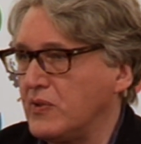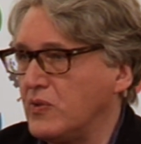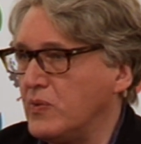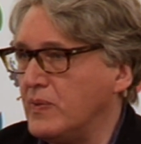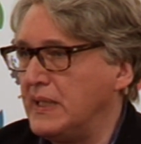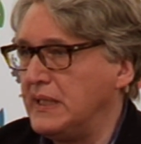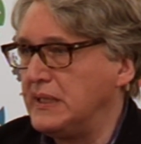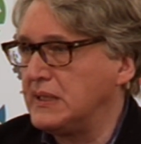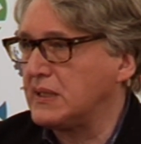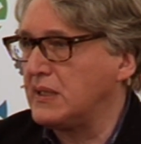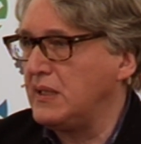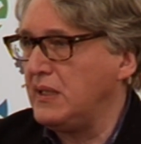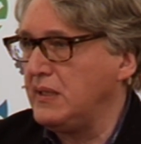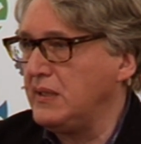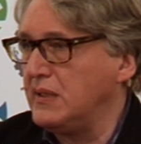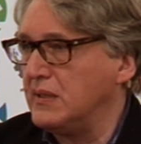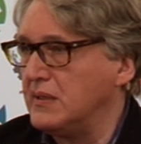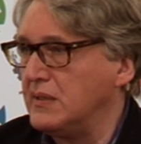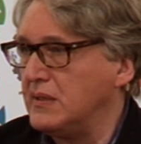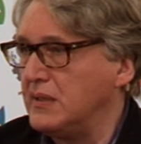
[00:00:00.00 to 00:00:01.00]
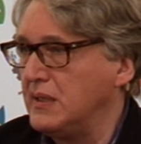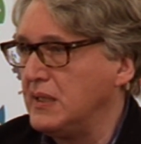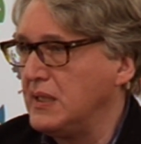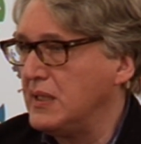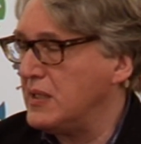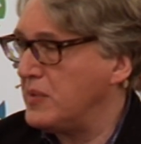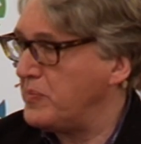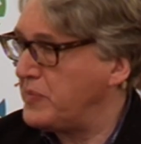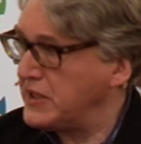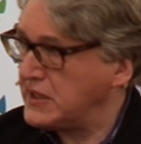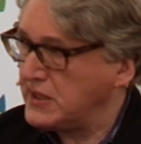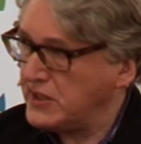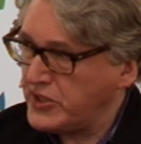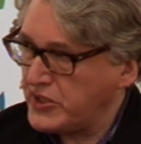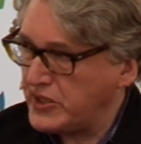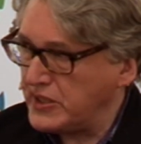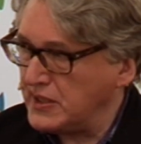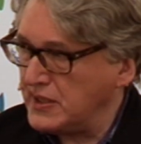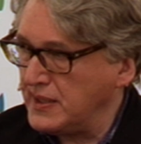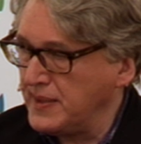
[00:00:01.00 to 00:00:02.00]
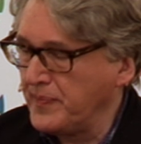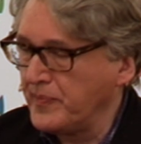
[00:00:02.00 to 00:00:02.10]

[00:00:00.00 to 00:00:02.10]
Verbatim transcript: quite clear opposition.